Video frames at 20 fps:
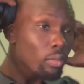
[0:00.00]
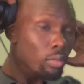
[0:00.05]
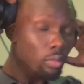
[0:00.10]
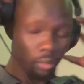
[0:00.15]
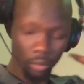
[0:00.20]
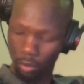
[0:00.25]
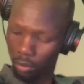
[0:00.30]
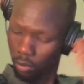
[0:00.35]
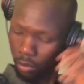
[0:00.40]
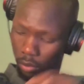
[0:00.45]
to
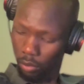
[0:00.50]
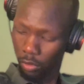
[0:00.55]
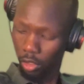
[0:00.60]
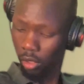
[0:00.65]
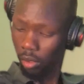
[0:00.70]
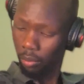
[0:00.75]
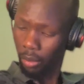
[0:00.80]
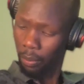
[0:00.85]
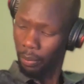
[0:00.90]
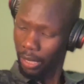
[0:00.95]
register, oh,
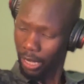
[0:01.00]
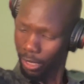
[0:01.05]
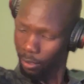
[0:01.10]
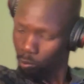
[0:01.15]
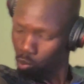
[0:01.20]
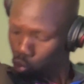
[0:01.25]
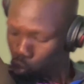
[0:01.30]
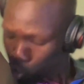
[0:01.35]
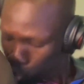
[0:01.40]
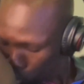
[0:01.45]
my bad.
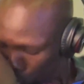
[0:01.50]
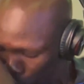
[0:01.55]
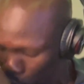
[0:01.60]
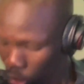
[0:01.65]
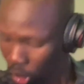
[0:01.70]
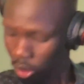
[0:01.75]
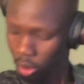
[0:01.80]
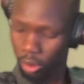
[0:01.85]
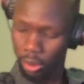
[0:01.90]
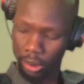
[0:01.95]
visit
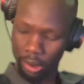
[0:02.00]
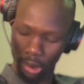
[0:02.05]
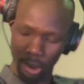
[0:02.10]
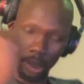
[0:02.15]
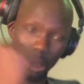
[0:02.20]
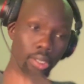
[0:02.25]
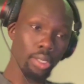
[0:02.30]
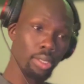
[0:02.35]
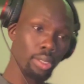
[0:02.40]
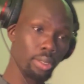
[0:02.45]

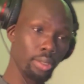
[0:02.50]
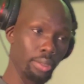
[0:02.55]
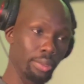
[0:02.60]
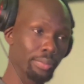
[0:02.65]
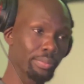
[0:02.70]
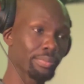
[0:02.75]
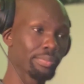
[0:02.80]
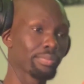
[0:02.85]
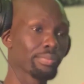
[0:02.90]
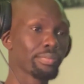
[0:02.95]

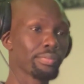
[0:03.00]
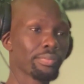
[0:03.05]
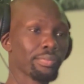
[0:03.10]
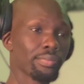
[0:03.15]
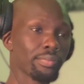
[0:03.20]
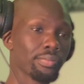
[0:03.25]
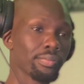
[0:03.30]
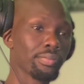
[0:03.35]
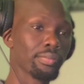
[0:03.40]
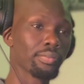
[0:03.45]

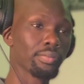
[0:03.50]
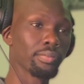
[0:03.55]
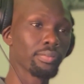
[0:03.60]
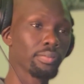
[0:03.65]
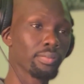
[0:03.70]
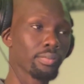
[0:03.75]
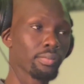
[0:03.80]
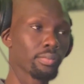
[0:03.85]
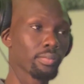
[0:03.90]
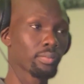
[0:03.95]
berlinfa.com
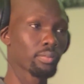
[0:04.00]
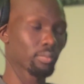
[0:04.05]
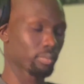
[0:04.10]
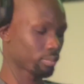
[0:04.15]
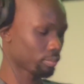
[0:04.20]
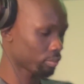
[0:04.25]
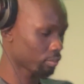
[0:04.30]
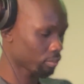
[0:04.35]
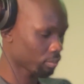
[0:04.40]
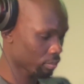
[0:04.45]
or
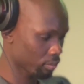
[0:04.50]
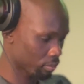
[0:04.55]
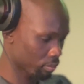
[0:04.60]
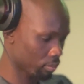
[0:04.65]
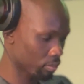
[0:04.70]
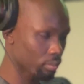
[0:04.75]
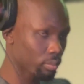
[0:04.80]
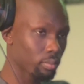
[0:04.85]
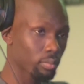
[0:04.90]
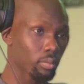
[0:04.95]
call
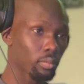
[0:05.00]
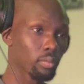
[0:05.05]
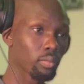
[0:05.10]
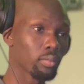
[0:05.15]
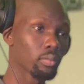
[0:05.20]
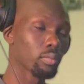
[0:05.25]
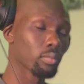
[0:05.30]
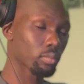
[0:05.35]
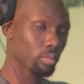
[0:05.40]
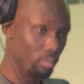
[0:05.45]

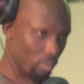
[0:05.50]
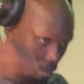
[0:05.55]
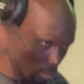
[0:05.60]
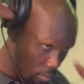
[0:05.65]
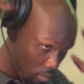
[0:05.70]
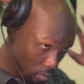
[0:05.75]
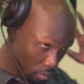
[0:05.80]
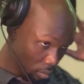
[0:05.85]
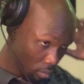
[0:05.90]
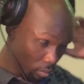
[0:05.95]
519
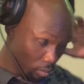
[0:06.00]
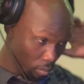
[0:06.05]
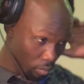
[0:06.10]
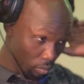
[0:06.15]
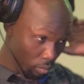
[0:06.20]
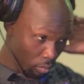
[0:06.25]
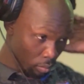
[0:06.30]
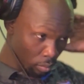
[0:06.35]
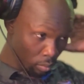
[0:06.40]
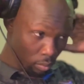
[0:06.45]

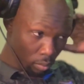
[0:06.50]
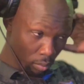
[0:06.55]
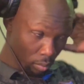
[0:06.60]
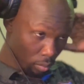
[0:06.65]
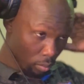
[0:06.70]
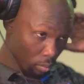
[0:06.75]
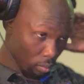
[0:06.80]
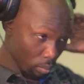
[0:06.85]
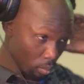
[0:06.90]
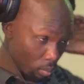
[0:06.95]
505
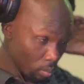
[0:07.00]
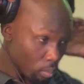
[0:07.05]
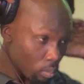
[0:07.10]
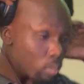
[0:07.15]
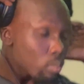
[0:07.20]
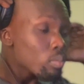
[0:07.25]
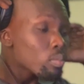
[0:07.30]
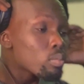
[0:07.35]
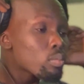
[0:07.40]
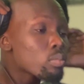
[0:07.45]

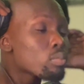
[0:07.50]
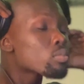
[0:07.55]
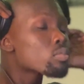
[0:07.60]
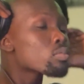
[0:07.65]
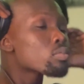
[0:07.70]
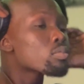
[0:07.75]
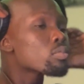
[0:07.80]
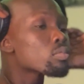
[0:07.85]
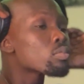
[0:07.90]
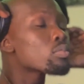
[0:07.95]

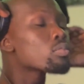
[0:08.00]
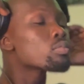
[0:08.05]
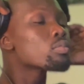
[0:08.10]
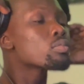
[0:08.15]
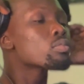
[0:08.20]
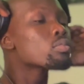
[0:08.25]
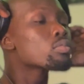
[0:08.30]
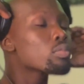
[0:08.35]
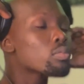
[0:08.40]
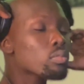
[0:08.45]
2922.